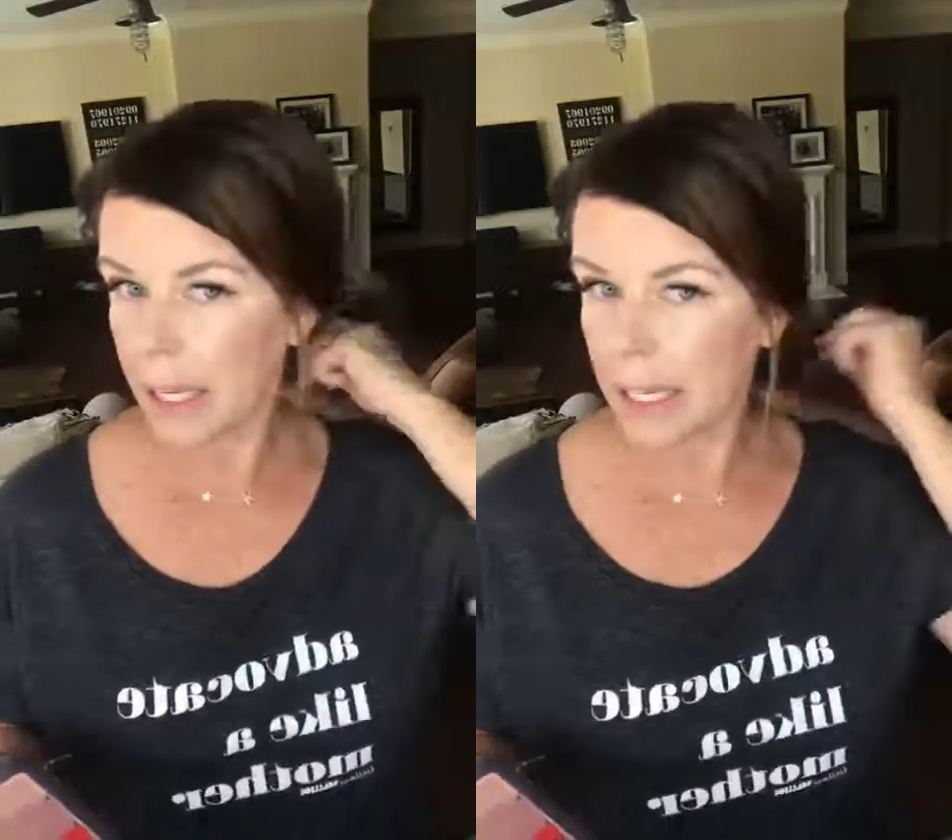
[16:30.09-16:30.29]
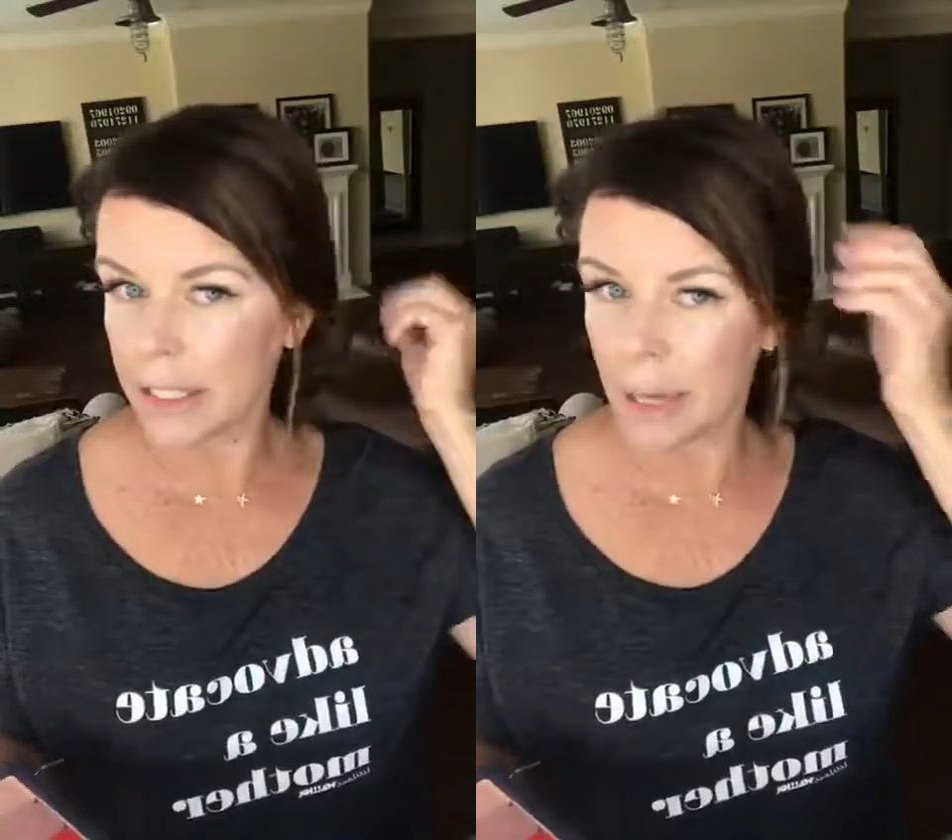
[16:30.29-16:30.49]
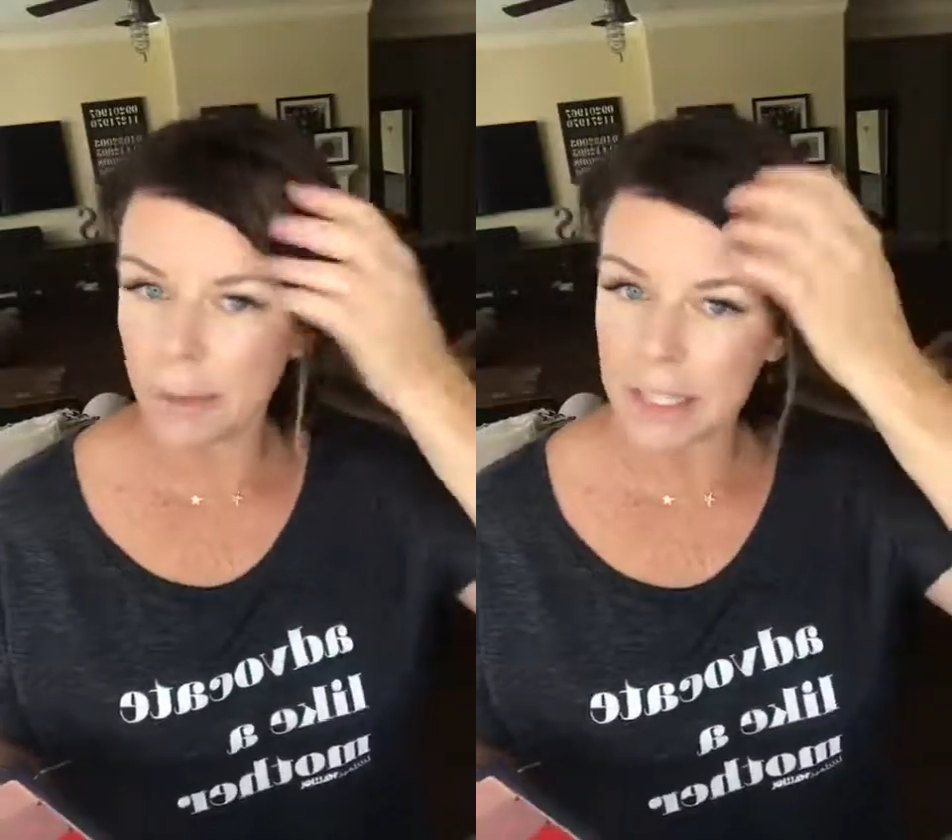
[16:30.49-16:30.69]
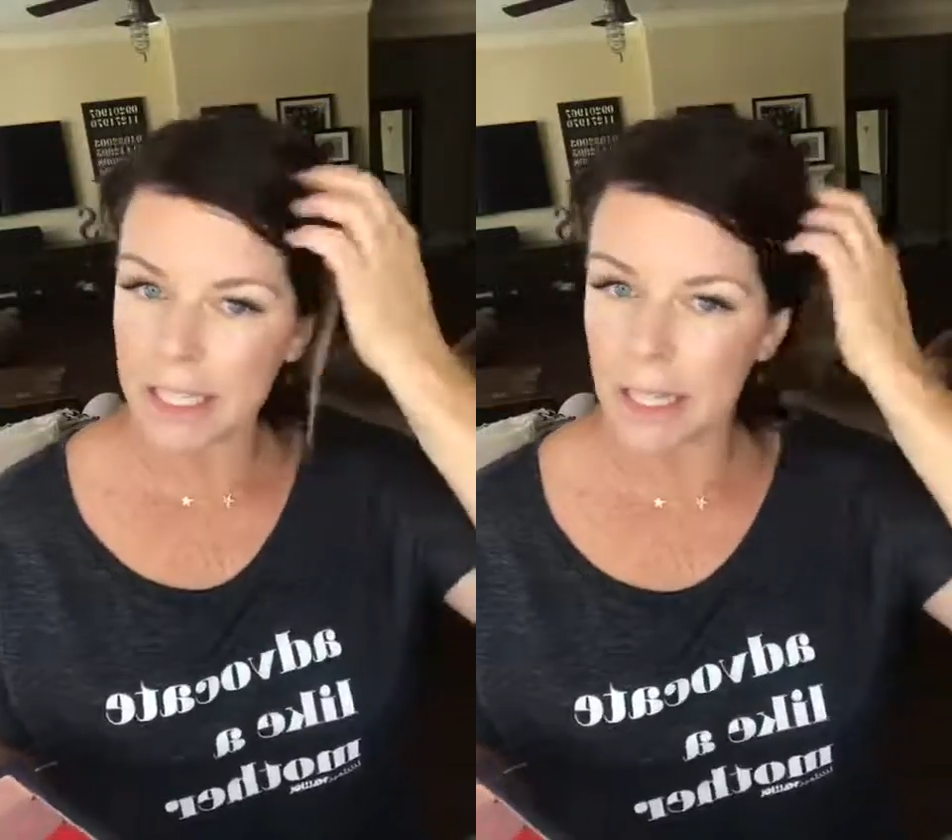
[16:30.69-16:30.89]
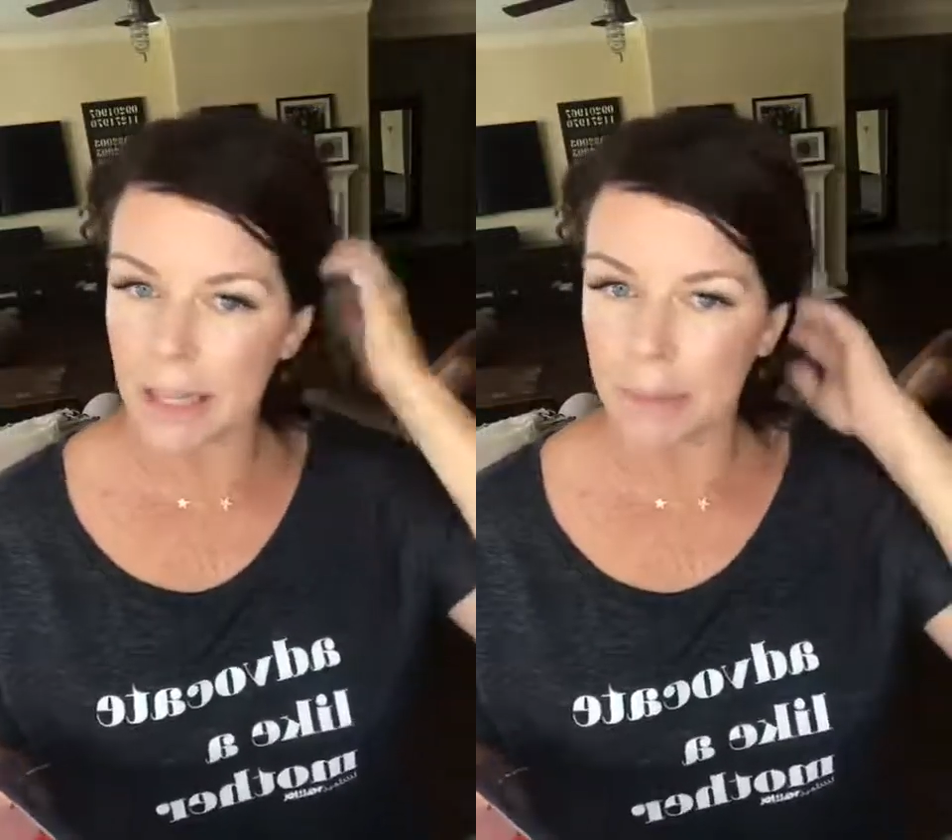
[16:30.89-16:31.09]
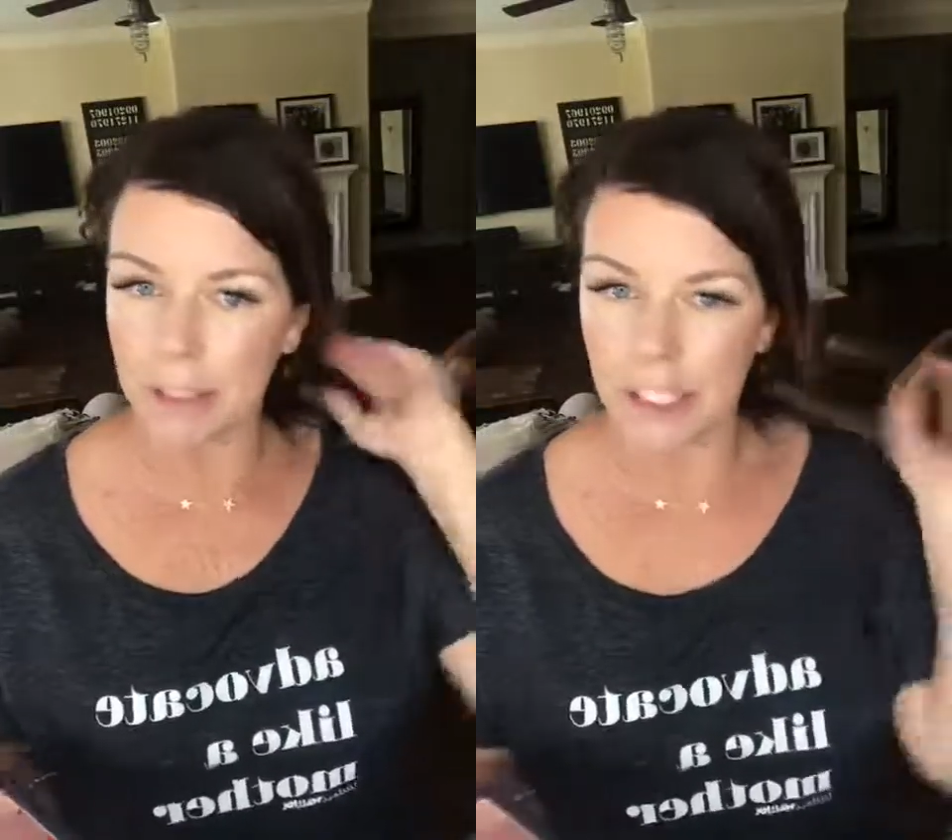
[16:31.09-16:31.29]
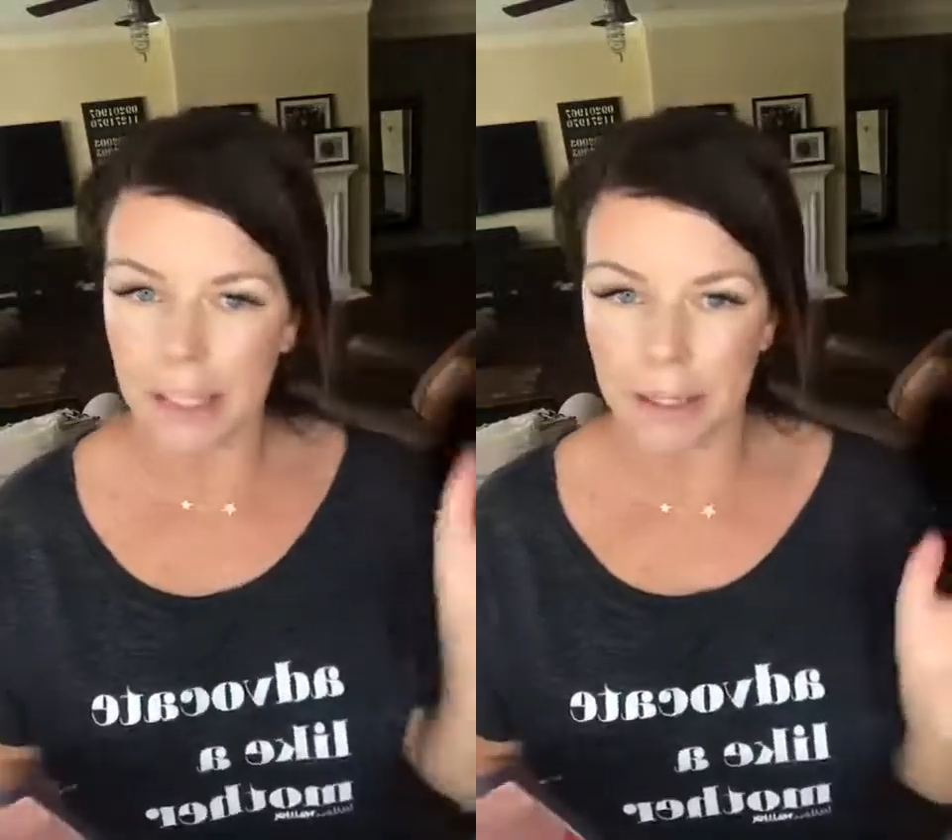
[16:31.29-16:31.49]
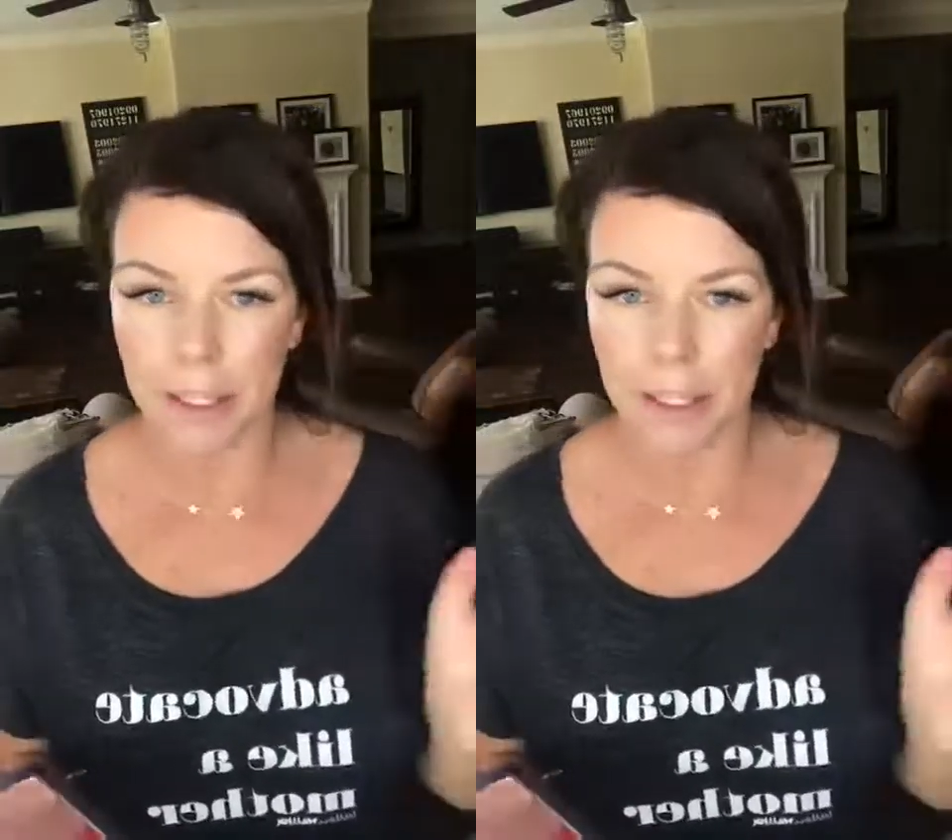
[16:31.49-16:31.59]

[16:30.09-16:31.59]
It doubles as a lip and cheek.